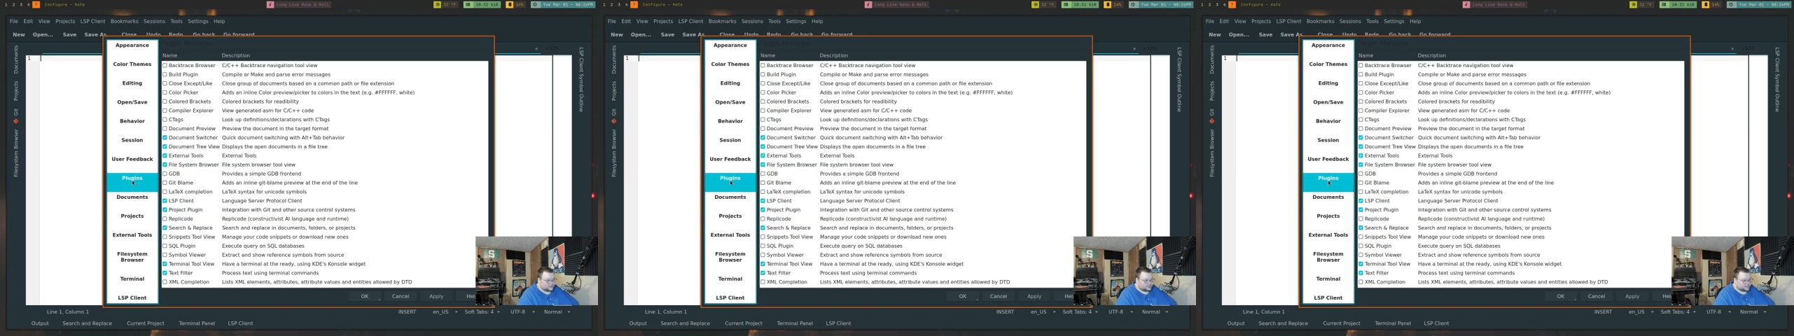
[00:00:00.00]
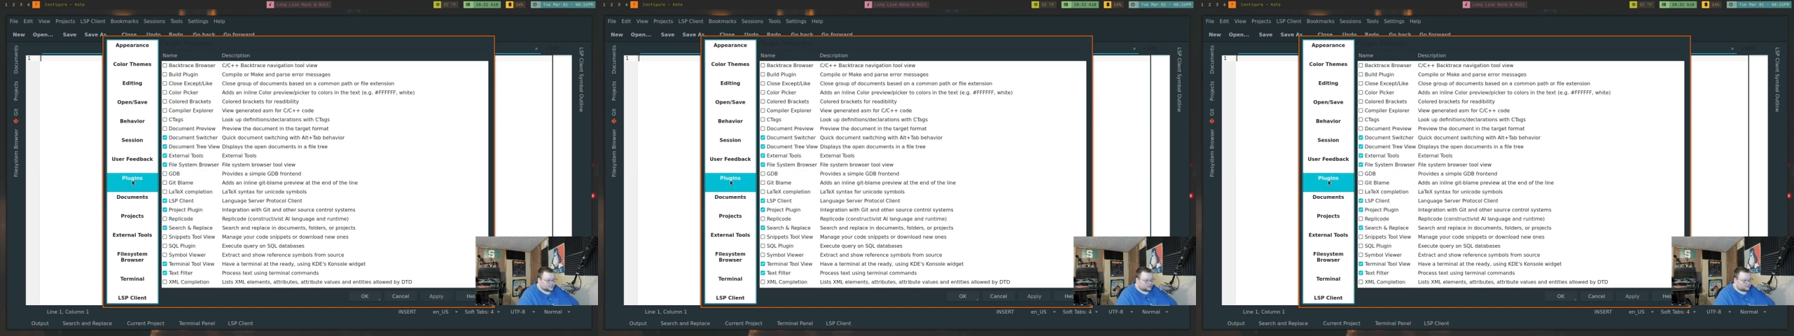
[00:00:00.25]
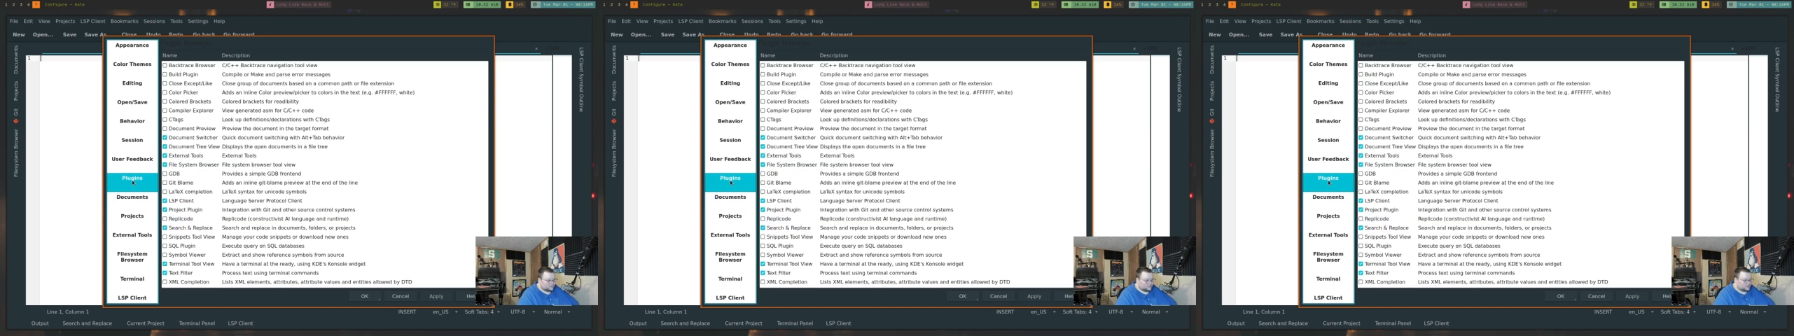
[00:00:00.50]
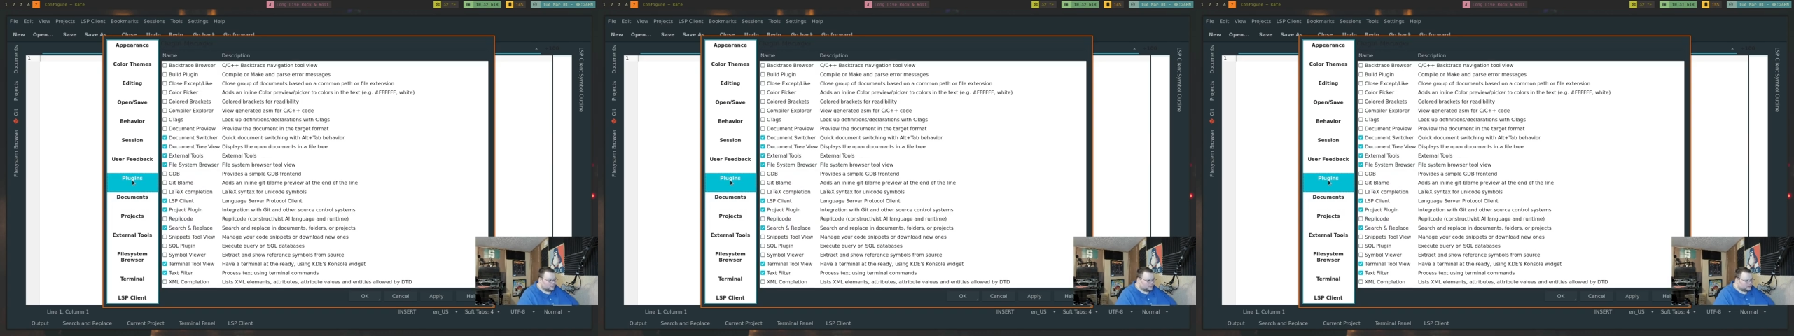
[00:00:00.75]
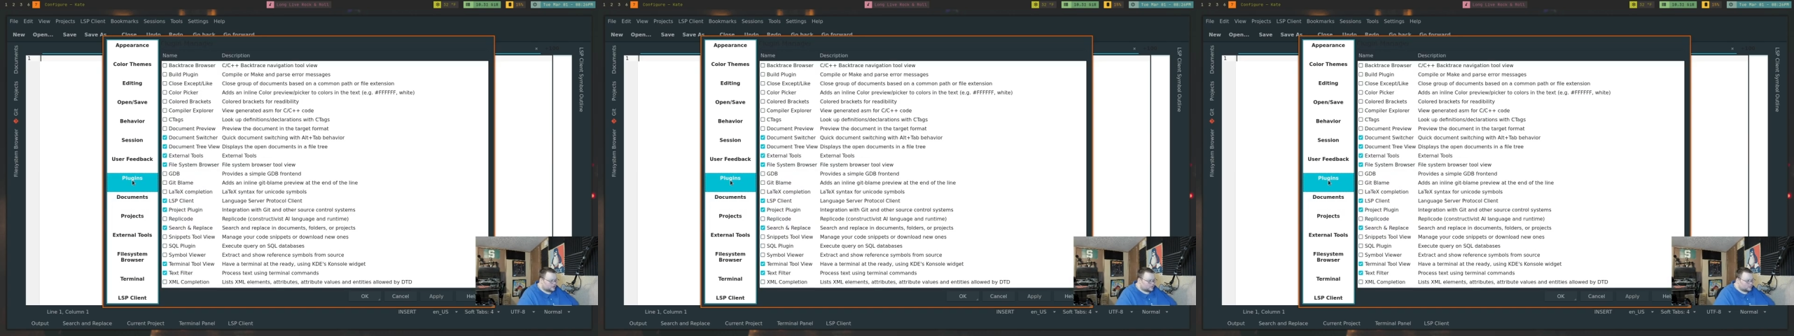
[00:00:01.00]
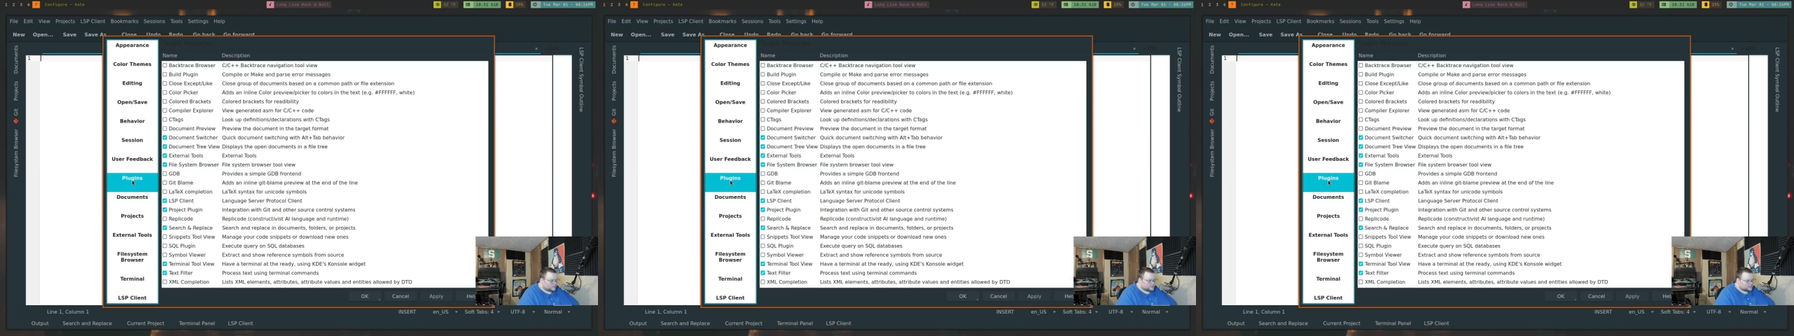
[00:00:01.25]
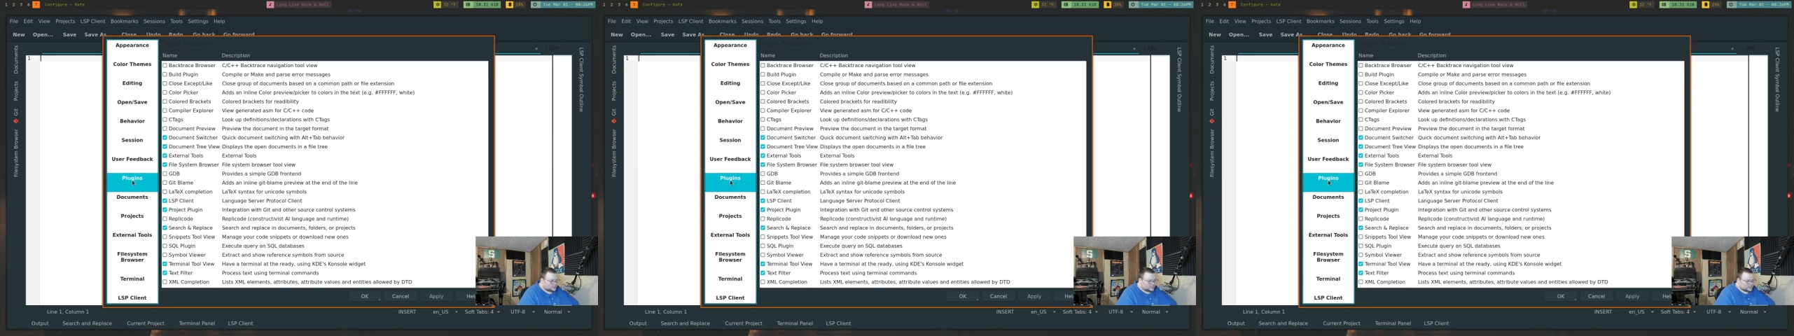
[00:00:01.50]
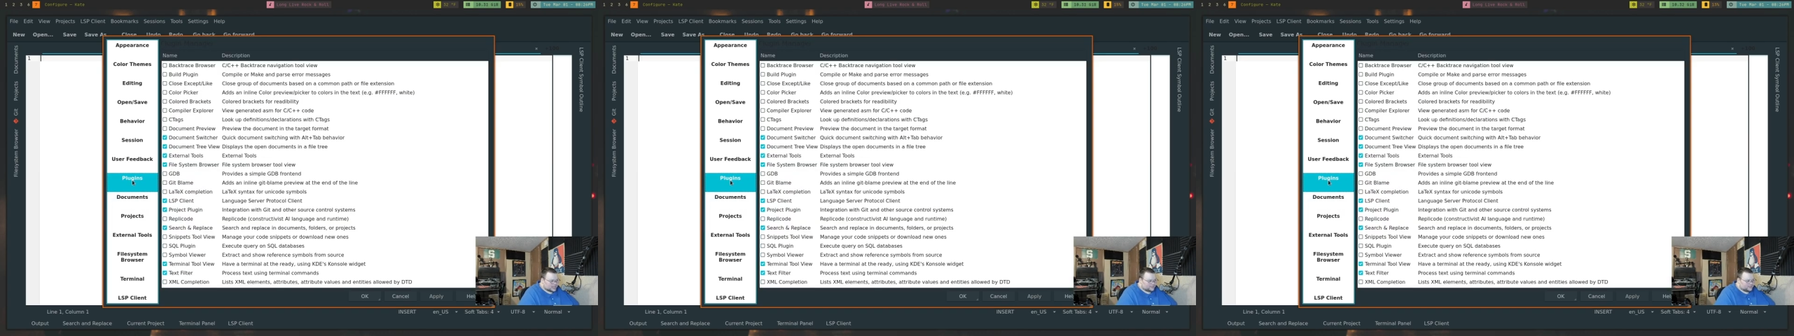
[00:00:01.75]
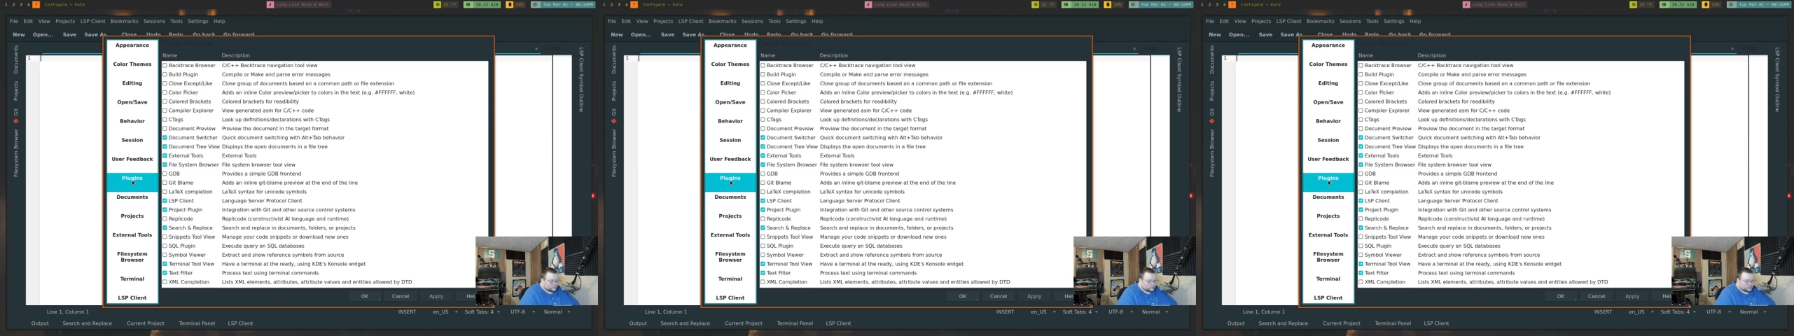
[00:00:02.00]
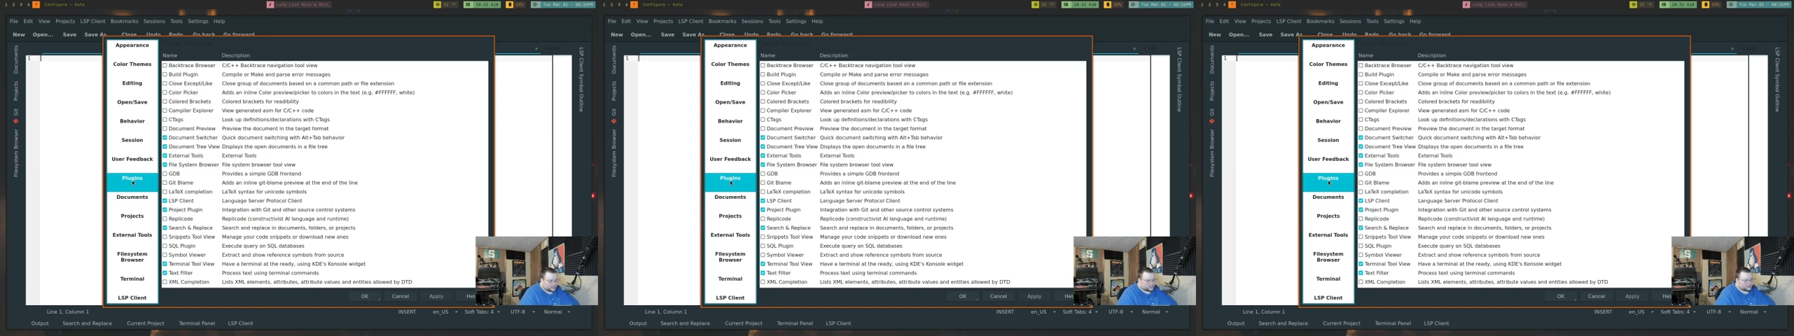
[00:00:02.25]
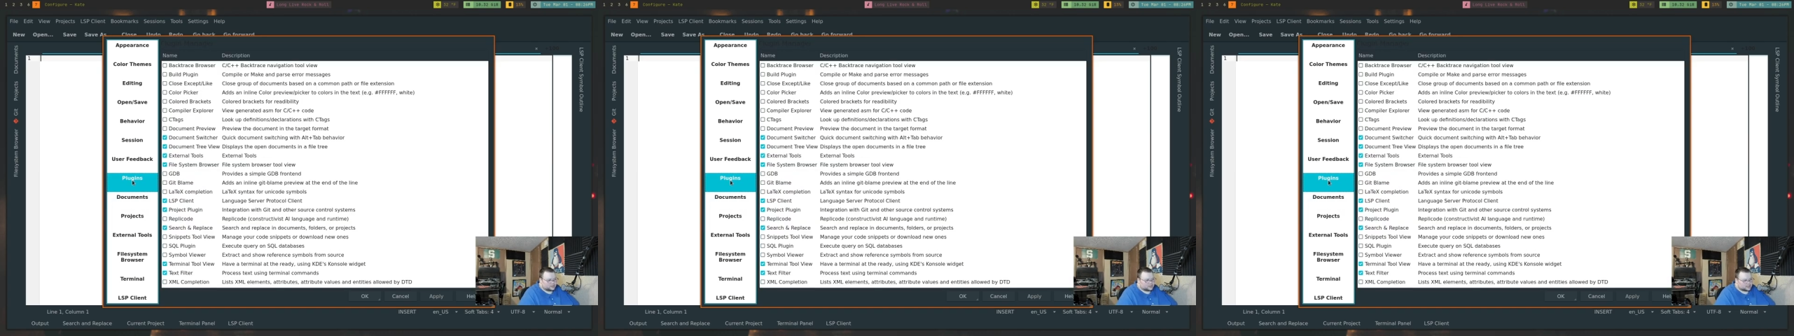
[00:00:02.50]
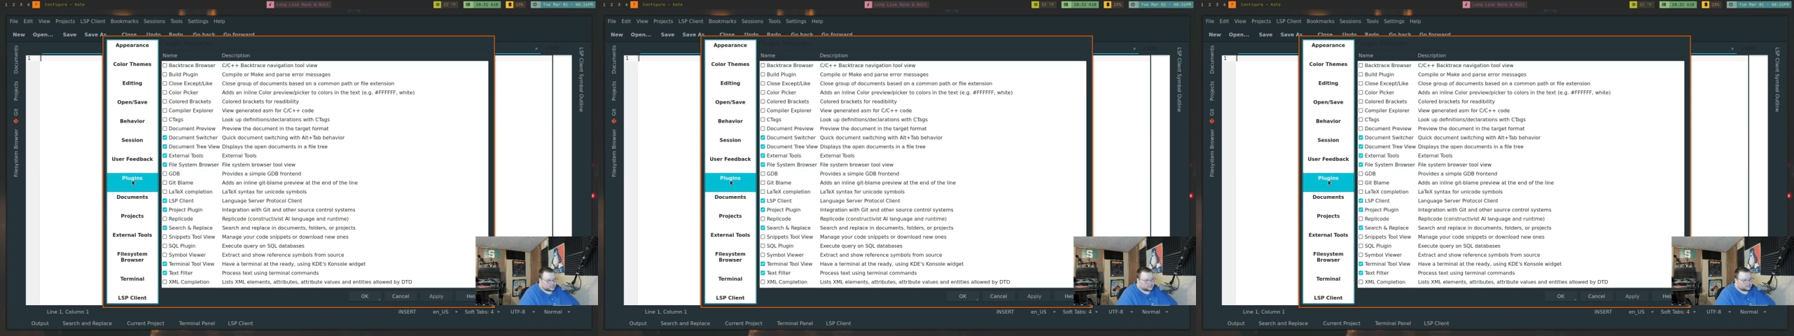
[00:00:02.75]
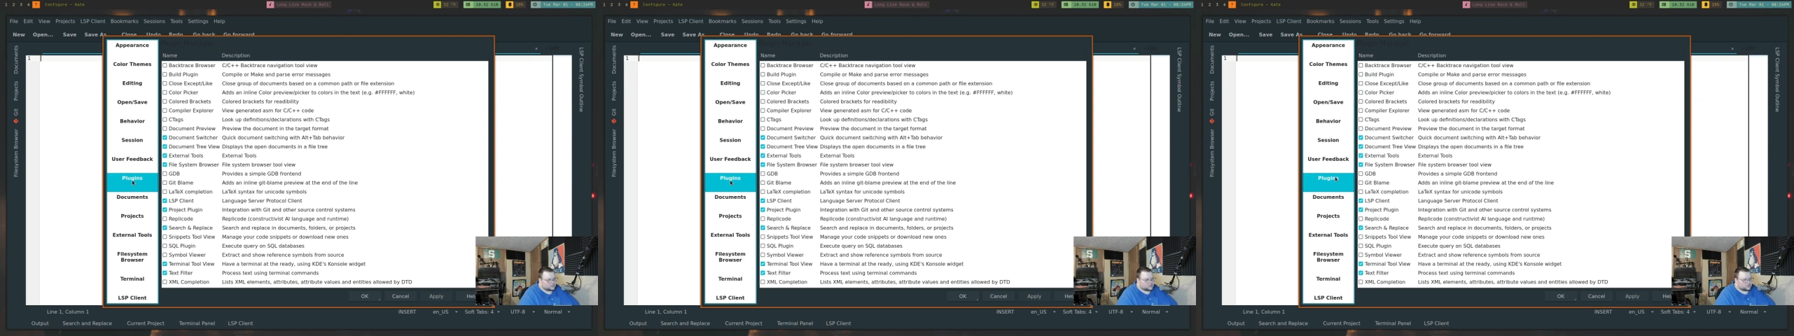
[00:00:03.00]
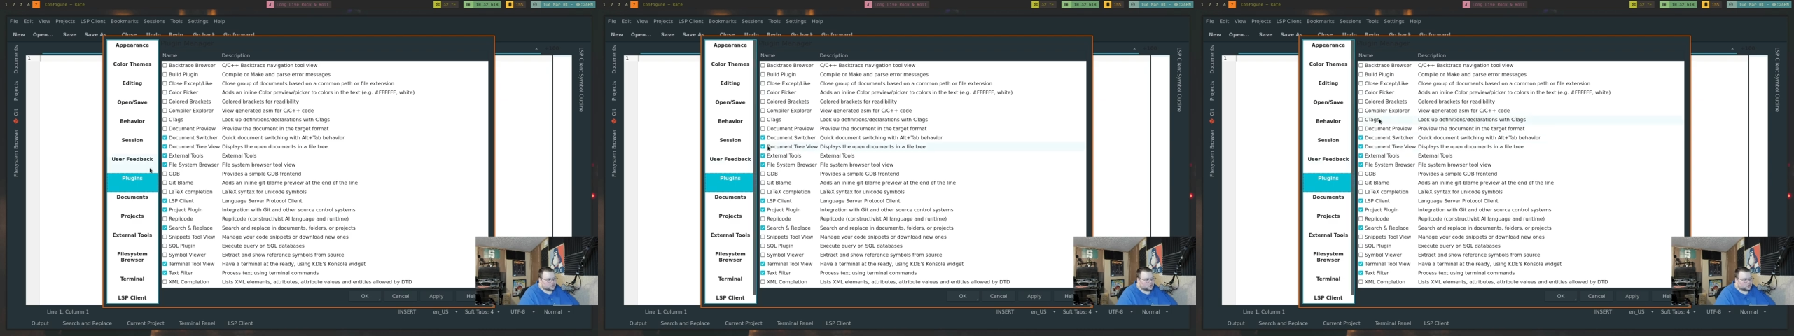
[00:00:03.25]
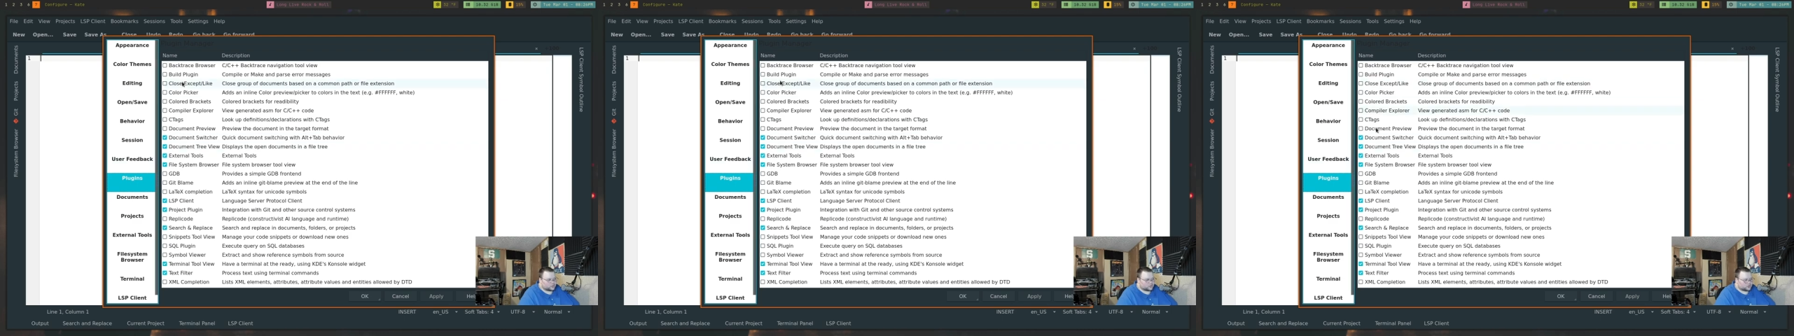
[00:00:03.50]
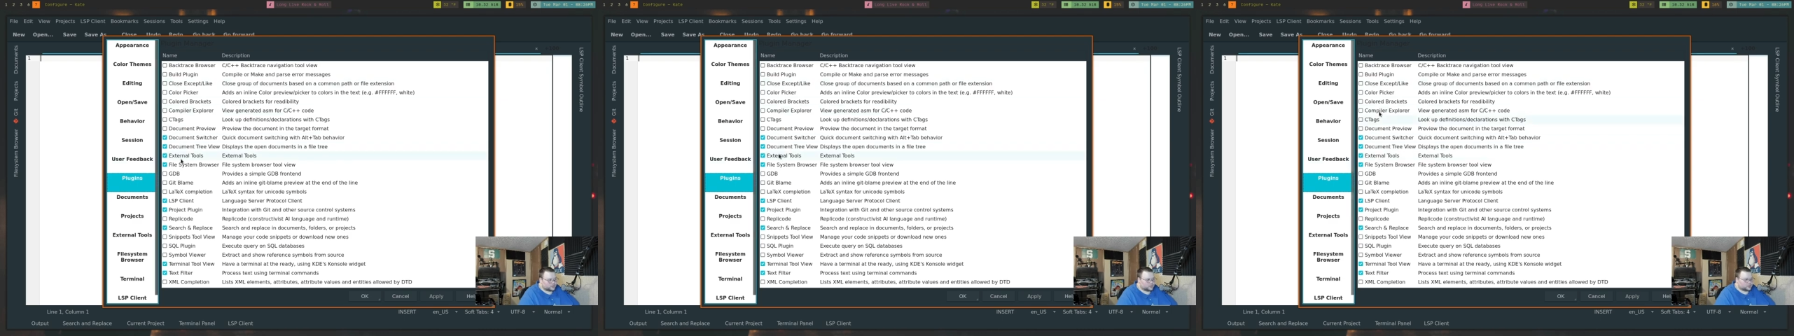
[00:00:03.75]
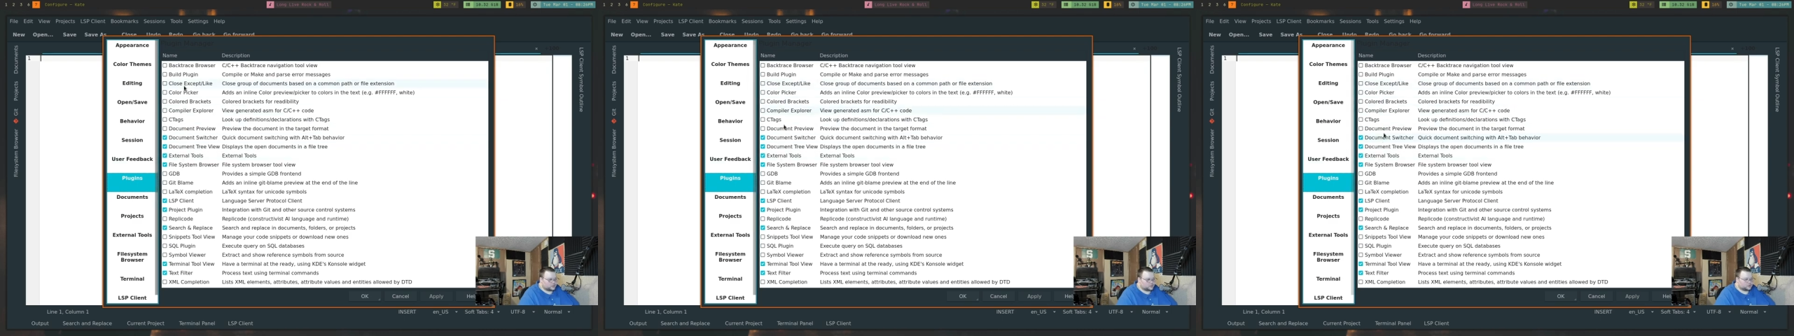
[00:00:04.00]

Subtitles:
Nobody's mouth can be seen.